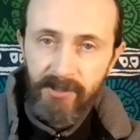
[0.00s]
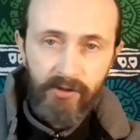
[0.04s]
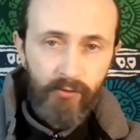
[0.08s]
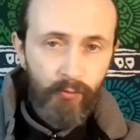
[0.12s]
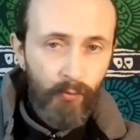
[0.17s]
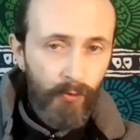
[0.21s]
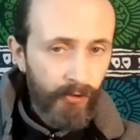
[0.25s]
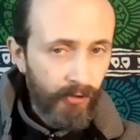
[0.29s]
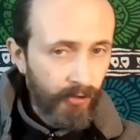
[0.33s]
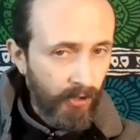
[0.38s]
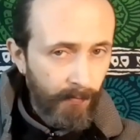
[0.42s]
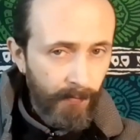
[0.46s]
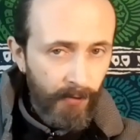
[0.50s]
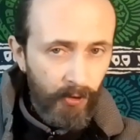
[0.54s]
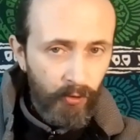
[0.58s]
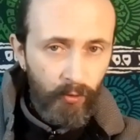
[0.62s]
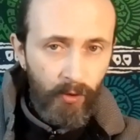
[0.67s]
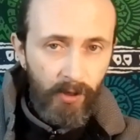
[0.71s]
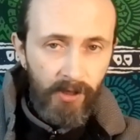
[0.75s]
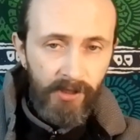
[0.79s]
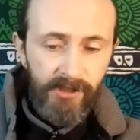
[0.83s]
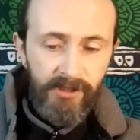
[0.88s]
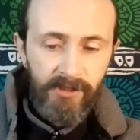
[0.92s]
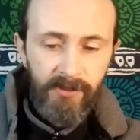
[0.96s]
is when you come
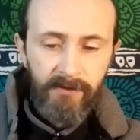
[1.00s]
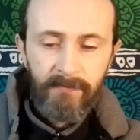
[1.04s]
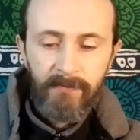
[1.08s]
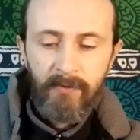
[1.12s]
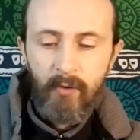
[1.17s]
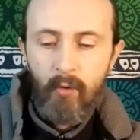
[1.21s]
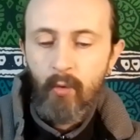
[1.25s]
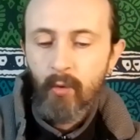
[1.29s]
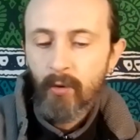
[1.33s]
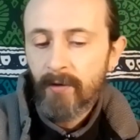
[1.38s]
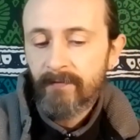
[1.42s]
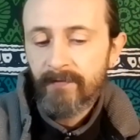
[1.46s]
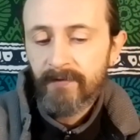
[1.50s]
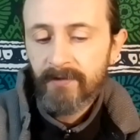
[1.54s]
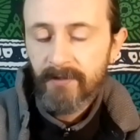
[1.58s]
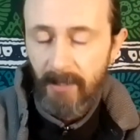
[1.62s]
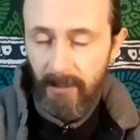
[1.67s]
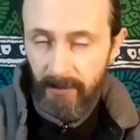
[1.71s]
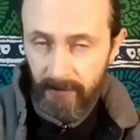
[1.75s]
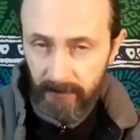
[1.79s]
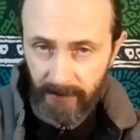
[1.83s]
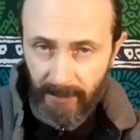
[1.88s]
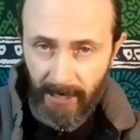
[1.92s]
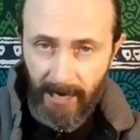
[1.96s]
across them or if the
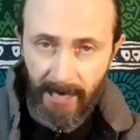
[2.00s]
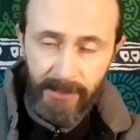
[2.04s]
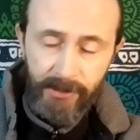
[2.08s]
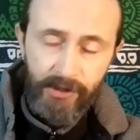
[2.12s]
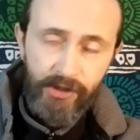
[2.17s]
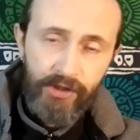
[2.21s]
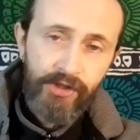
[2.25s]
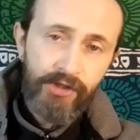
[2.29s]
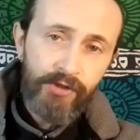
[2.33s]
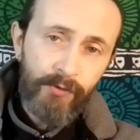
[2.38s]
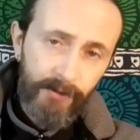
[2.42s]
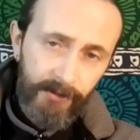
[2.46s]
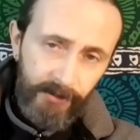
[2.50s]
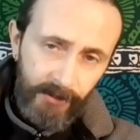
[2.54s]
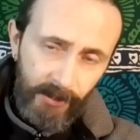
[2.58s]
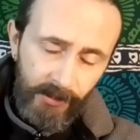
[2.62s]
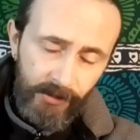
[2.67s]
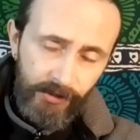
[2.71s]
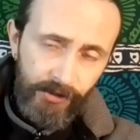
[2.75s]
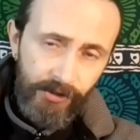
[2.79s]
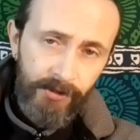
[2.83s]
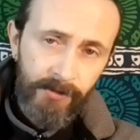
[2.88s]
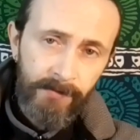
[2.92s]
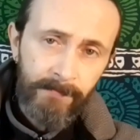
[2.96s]
title catches your
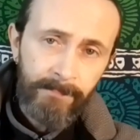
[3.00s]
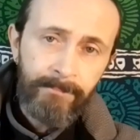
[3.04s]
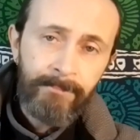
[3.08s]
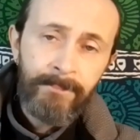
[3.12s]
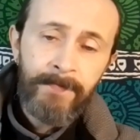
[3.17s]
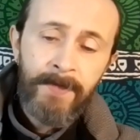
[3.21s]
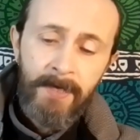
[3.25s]
attention.